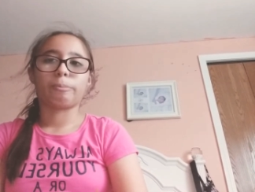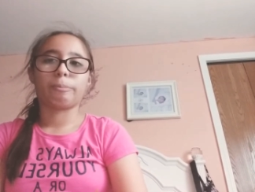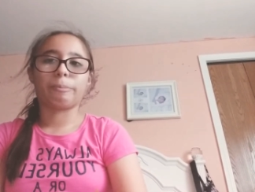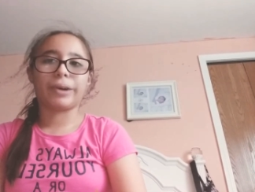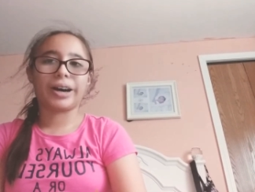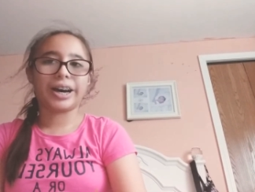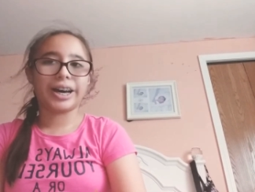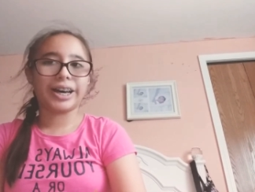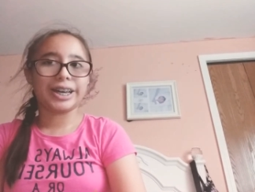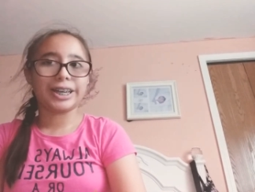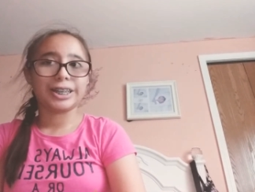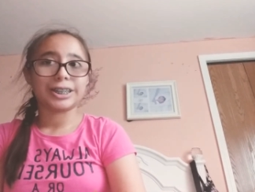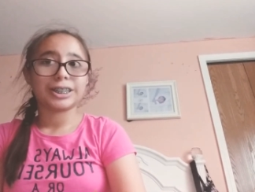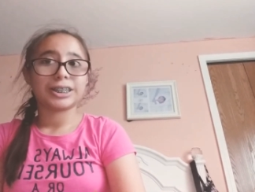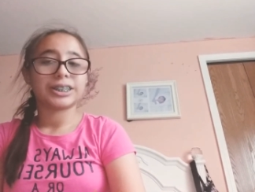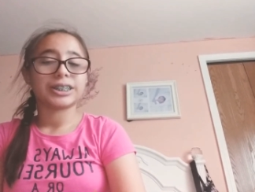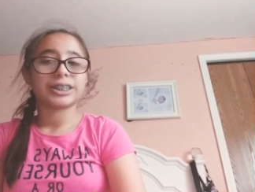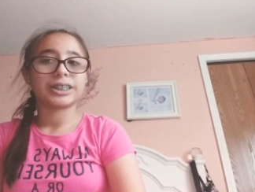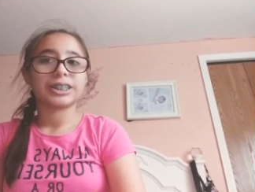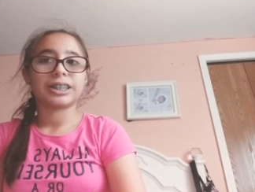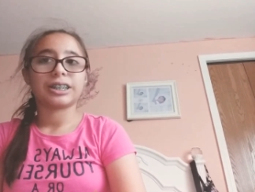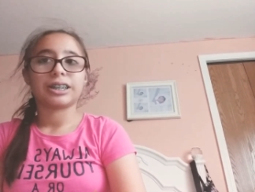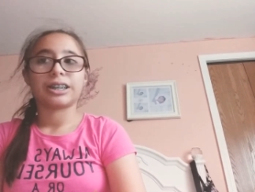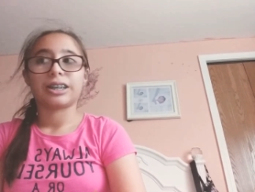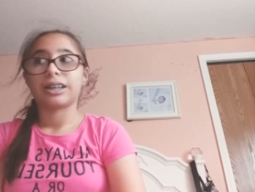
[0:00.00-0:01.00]
but
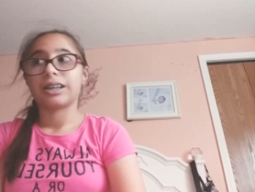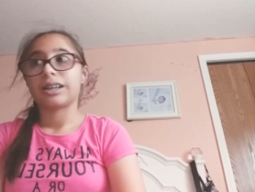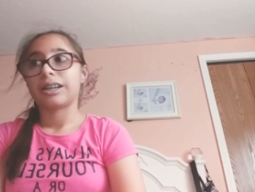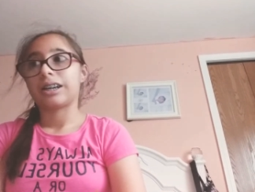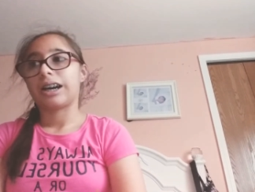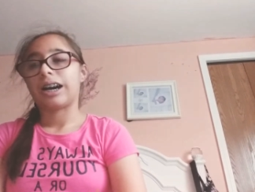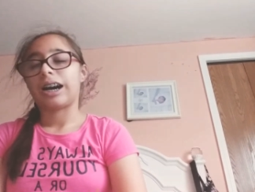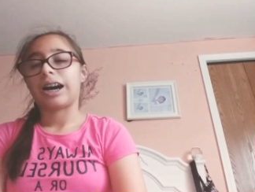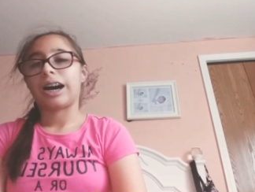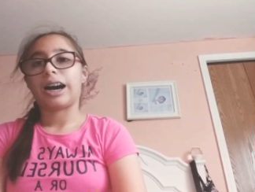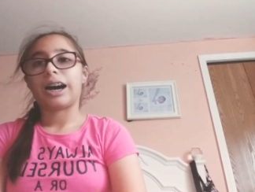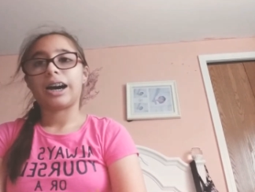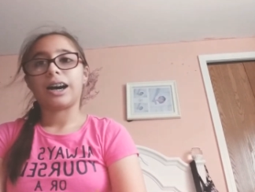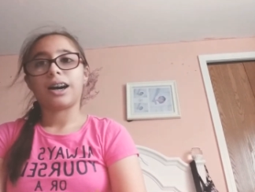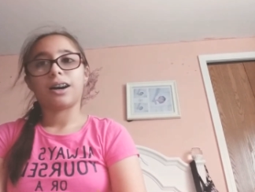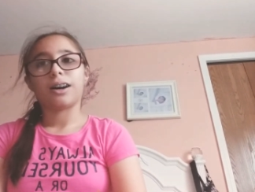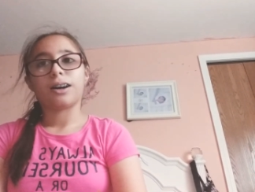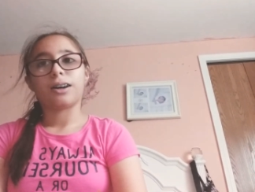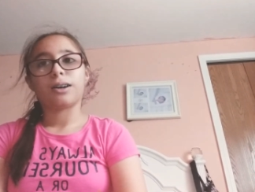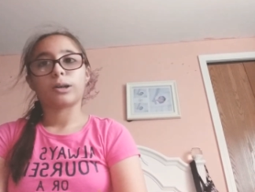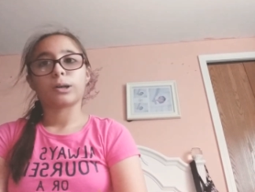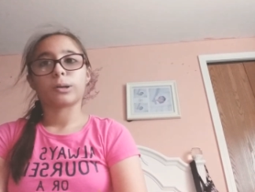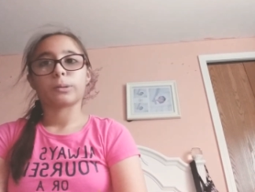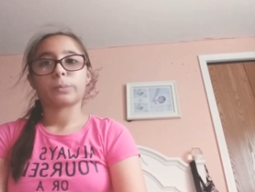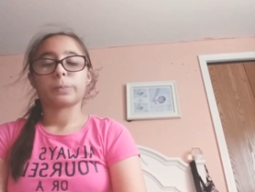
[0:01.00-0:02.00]

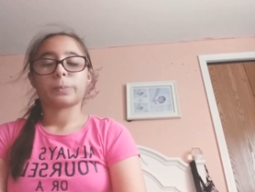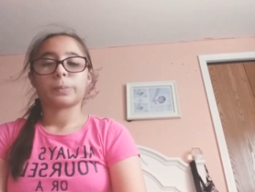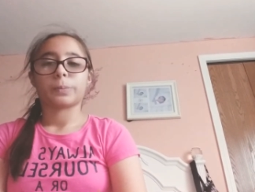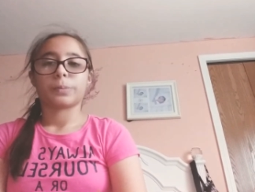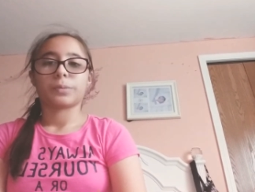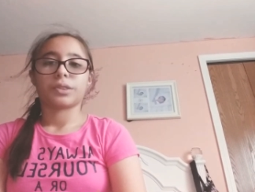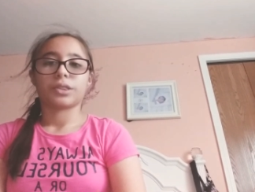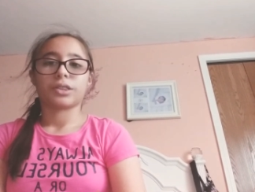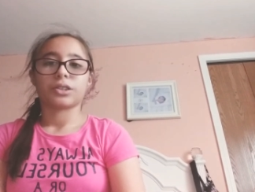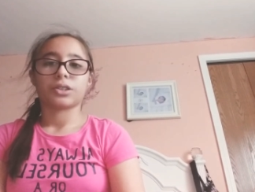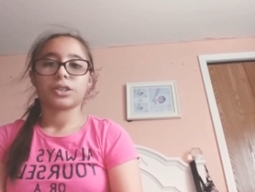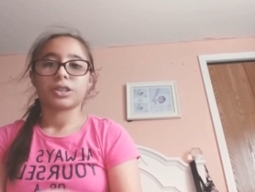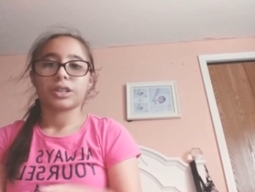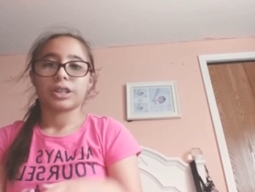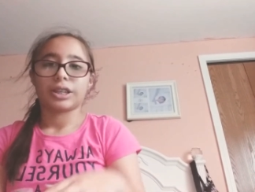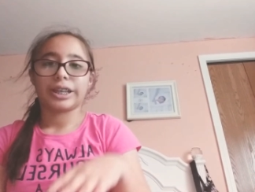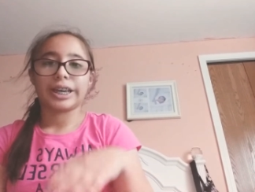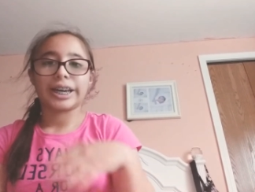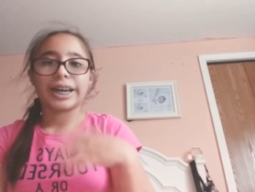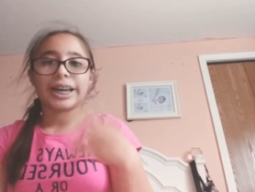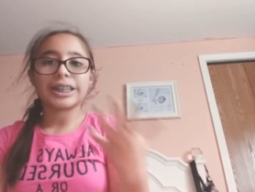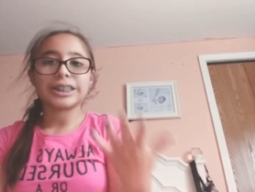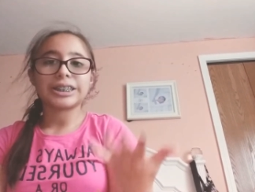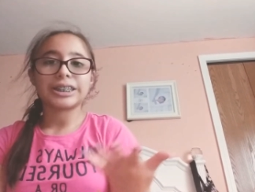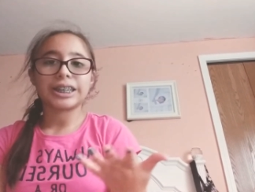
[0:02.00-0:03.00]
um,
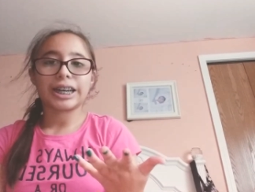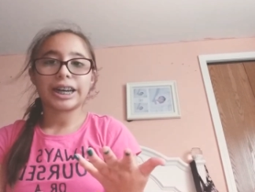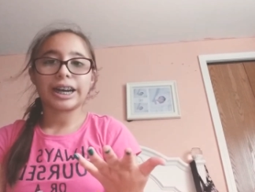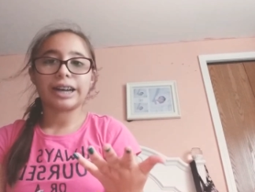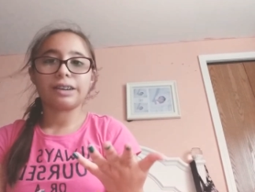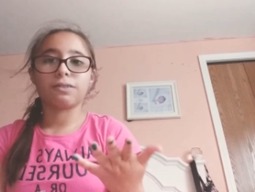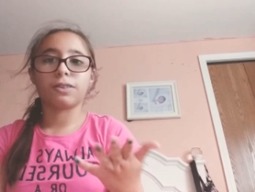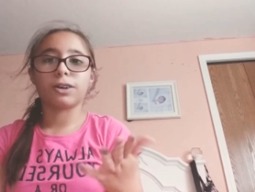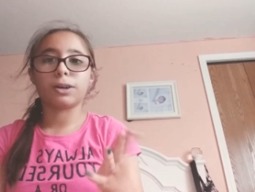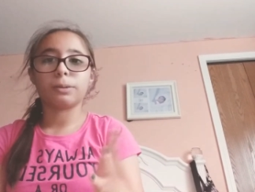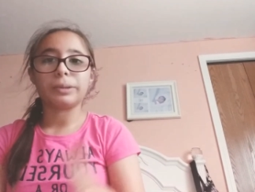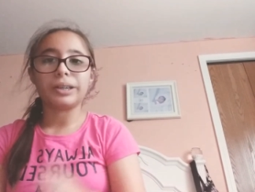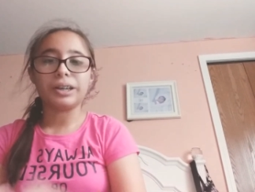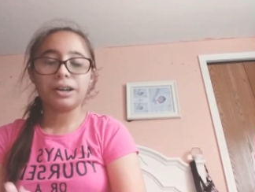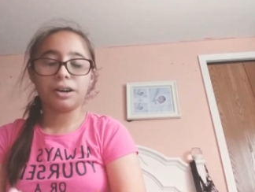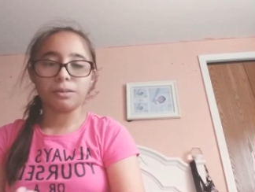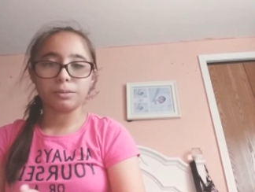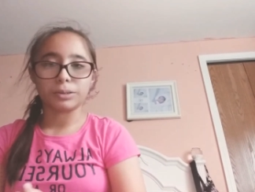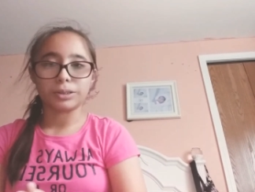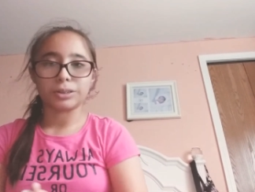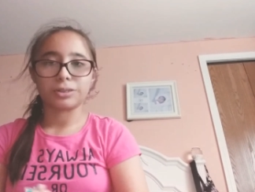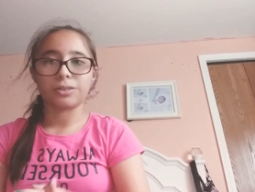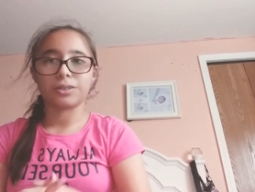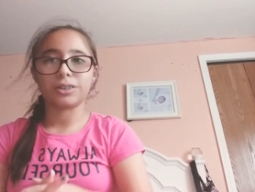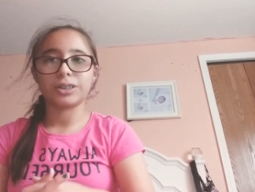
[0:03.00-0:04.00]
like I said, I will be
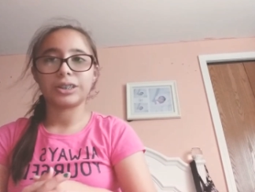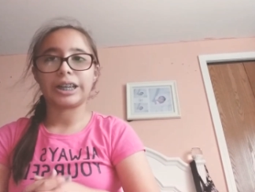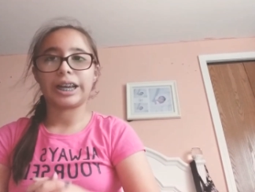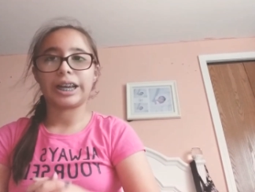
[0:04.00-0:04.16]
homeschooled